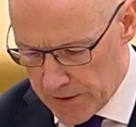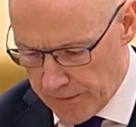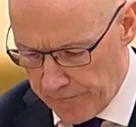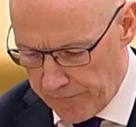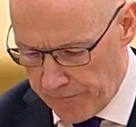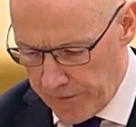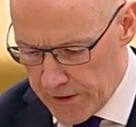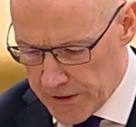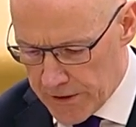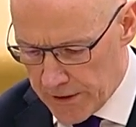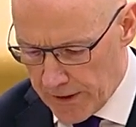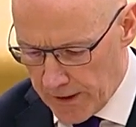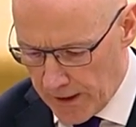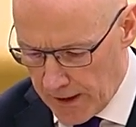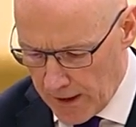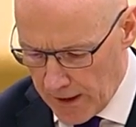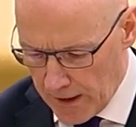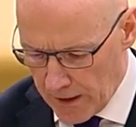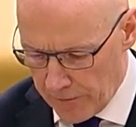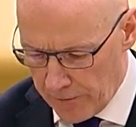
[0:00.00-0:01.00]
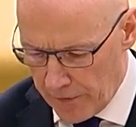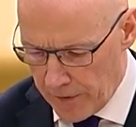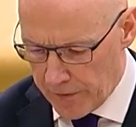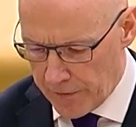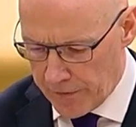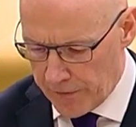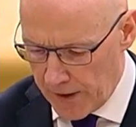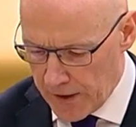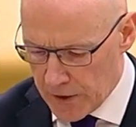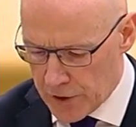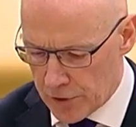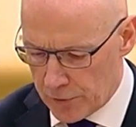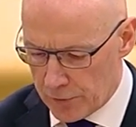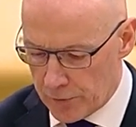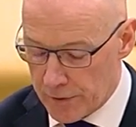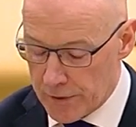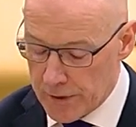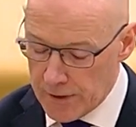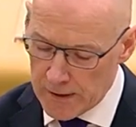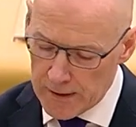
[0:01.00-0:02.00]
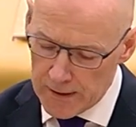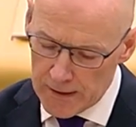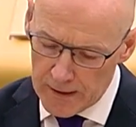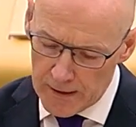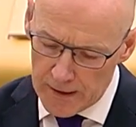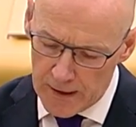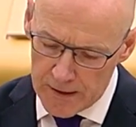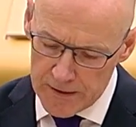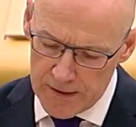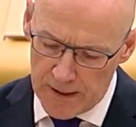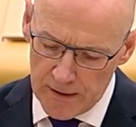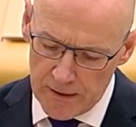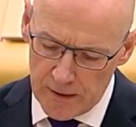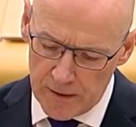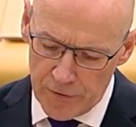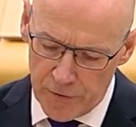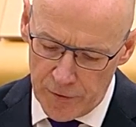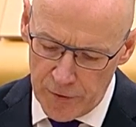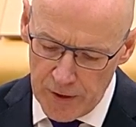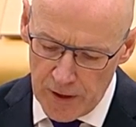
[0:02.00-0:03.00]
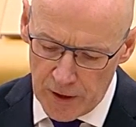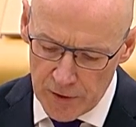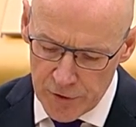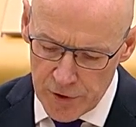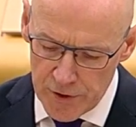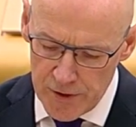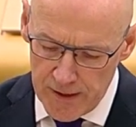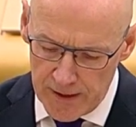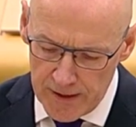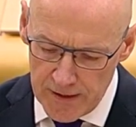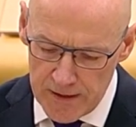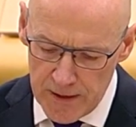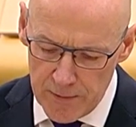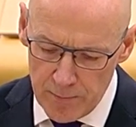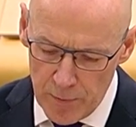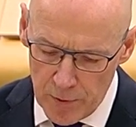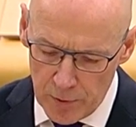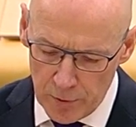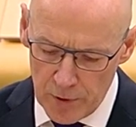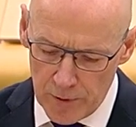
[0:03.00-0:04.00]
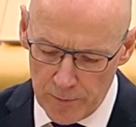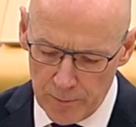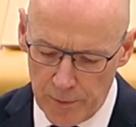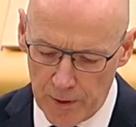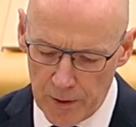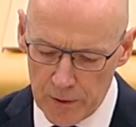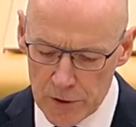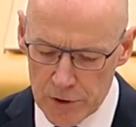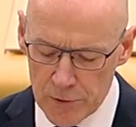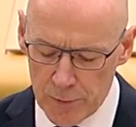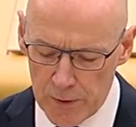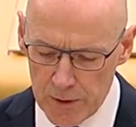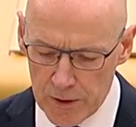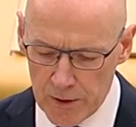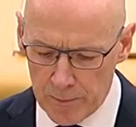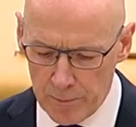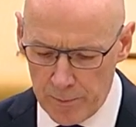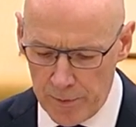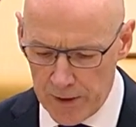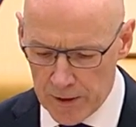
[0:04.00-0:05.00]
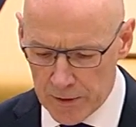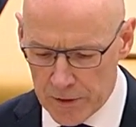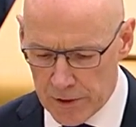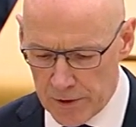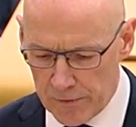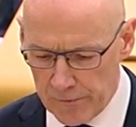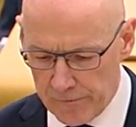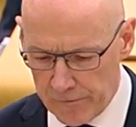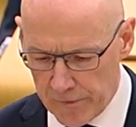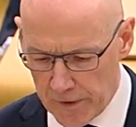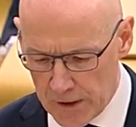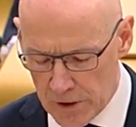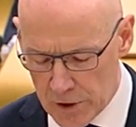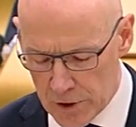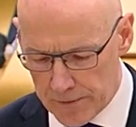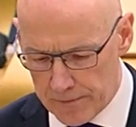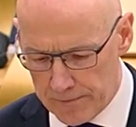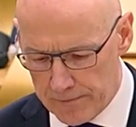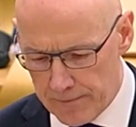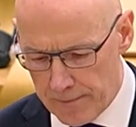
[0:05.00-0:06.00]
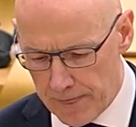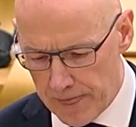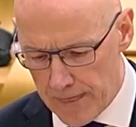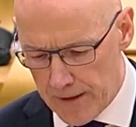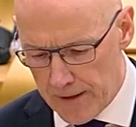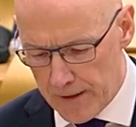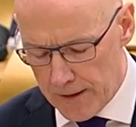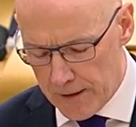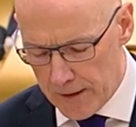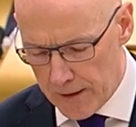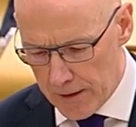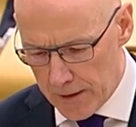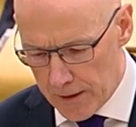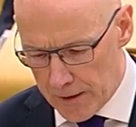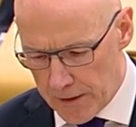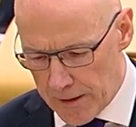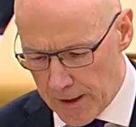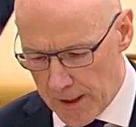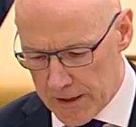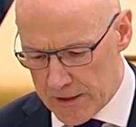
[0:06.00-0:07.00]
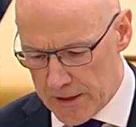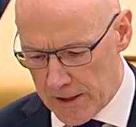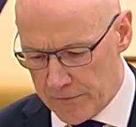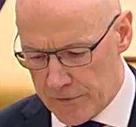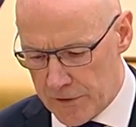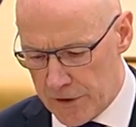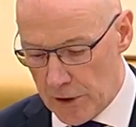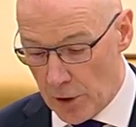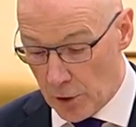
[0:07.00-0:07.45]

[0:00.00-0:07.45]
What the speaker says: that freezing the higher rate threshold has added £390 million when compared to inflation. The SFC